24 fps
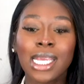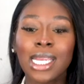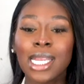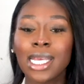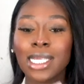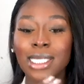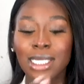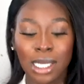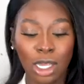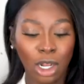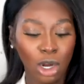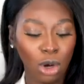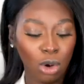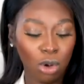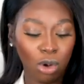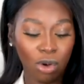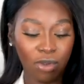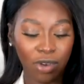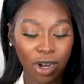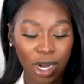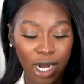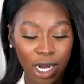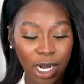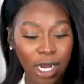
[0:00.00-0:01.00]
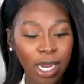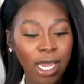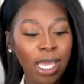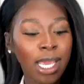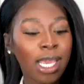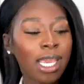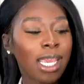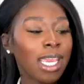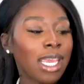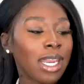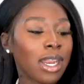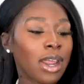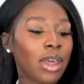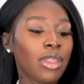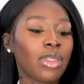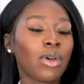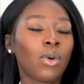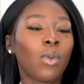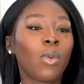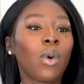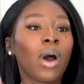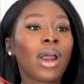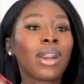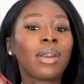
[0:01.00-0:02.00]
in its glory in
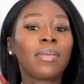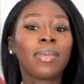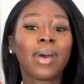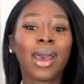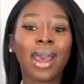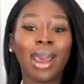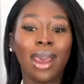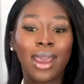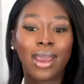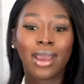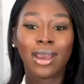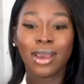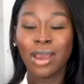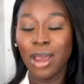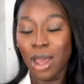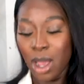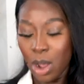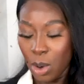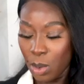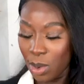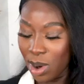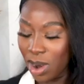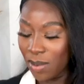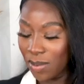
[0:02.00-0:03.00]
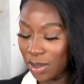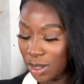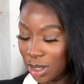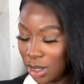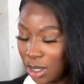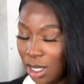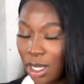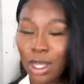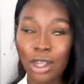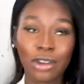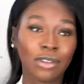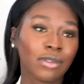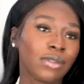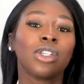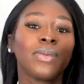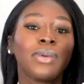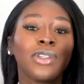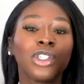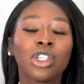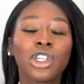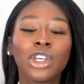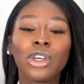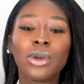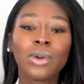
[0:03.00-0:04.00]
the one bag, whereas the
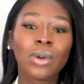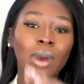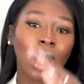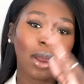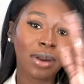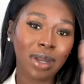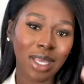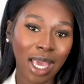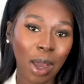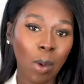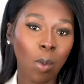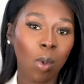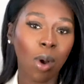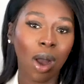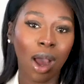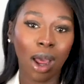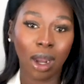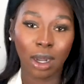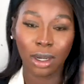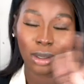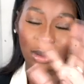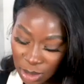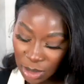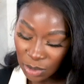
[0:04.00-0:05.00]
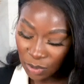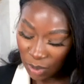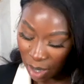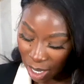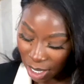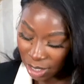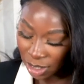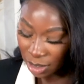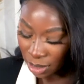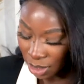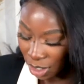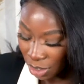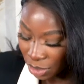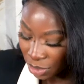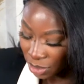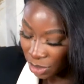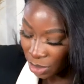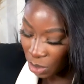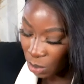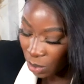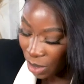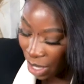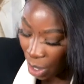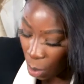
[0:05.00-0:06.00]
Jimmy Choo, you only get one. It's all right, you know, you
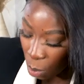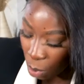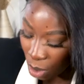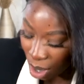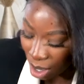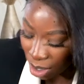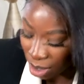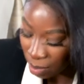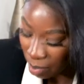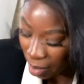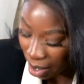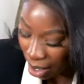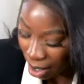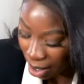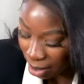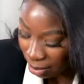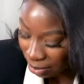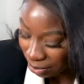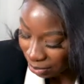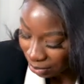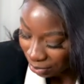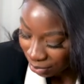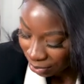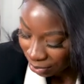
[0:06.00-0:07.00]
still get one, but